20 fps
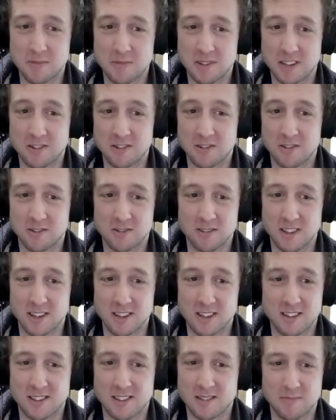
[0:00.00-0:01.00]

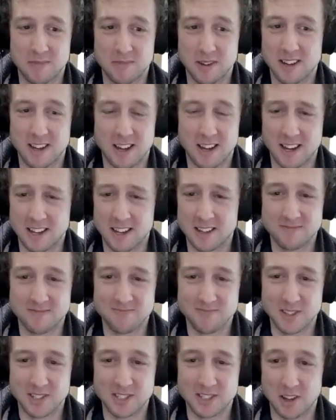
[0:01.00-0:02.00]
but
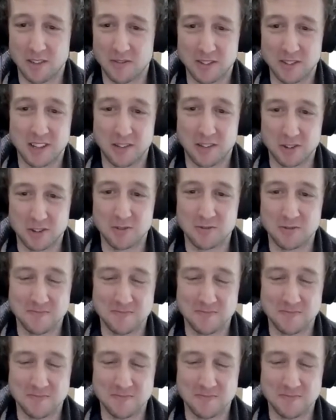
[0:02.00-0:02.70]
it's difficult.